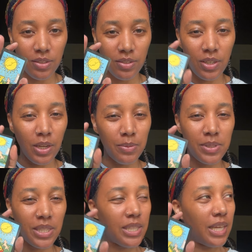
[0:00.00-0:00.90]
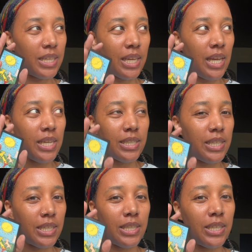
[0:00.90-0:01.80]
You get what I'm saying? Like
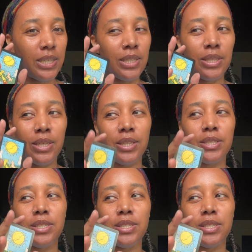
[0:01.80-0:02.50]
the